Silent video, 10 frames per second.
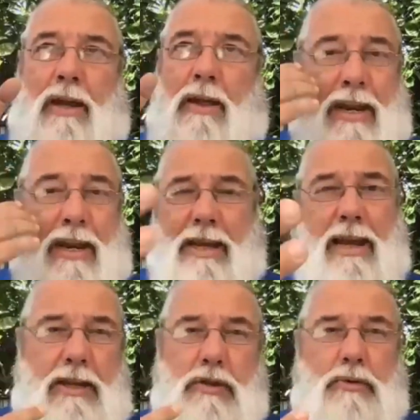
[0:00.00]
and then
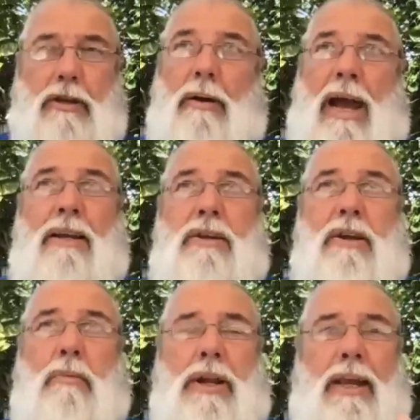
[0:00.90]
engage with them.
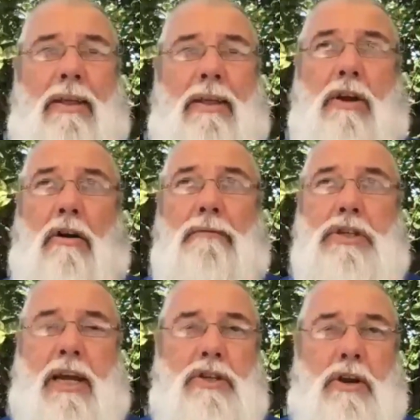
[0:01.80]
And I want to get the
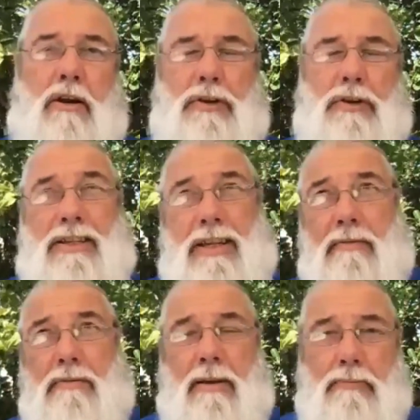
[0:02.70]
conversation off
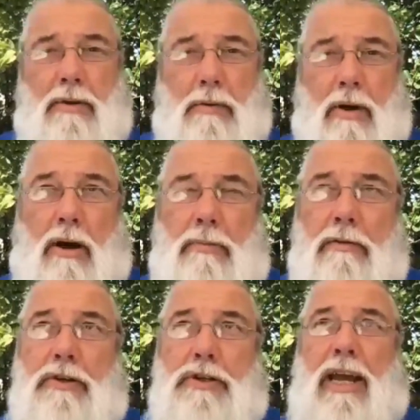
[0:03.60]
LinkedIn. They probably won't like me
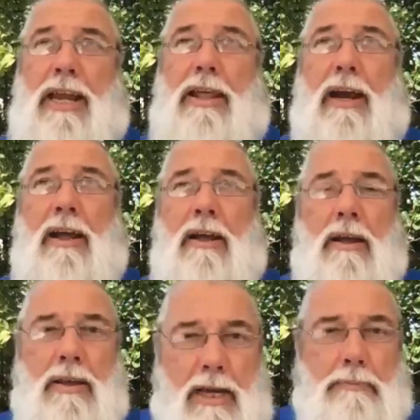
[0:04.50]
for saying that.
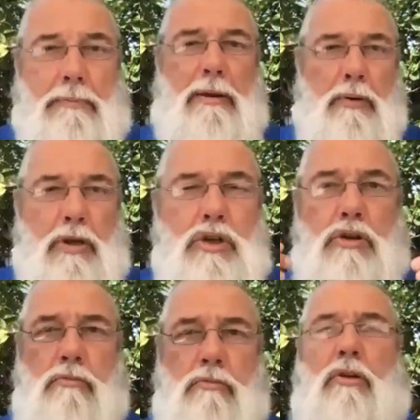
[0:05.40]
Yes, people
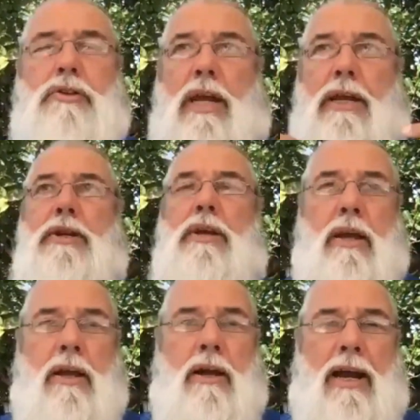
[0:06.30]
consume content.
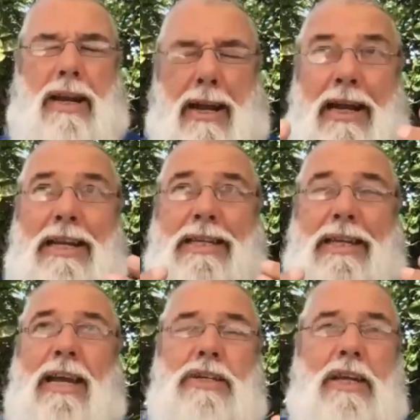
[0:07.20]
I had a lady
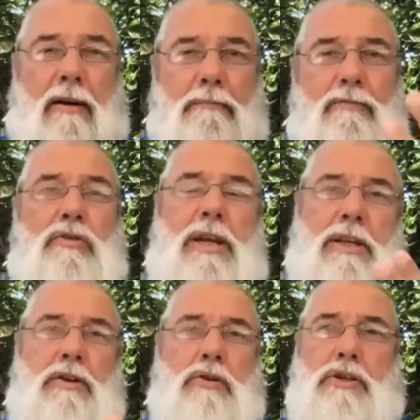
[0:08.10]
today said, I've been
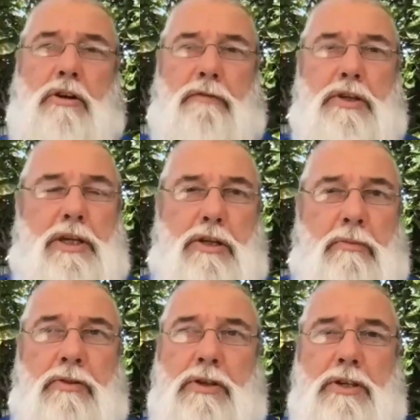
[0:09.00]
reading your stuff for 6
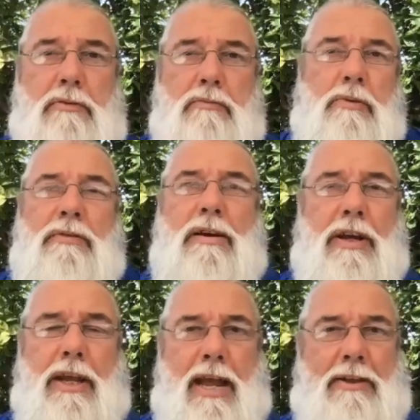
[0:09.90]
months. I said, but we've never
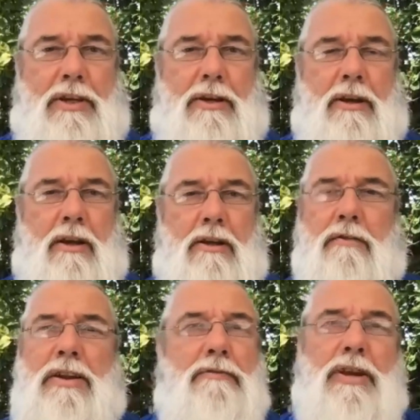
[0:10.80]
connected.
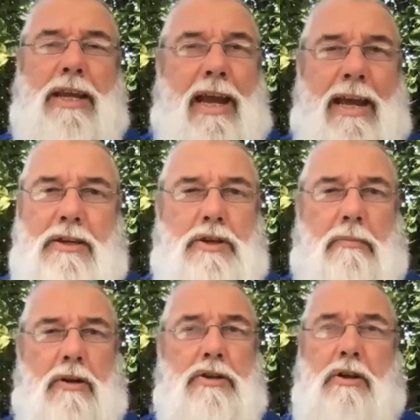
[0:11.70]
You've never engaged
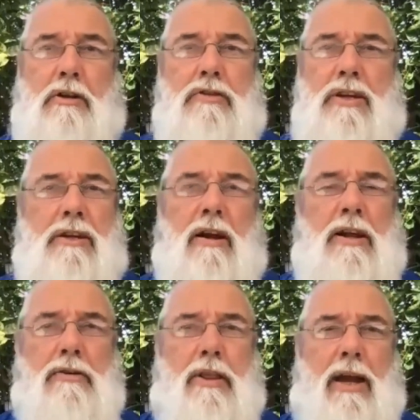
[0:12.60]
on my stuff. She said, no, I
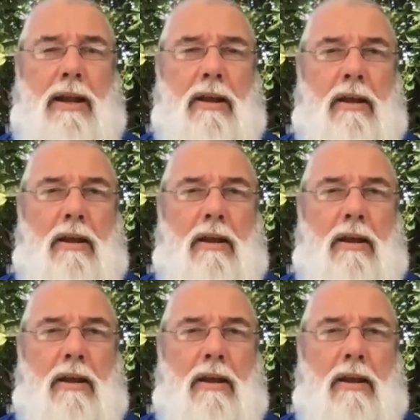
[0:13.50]
don't do that.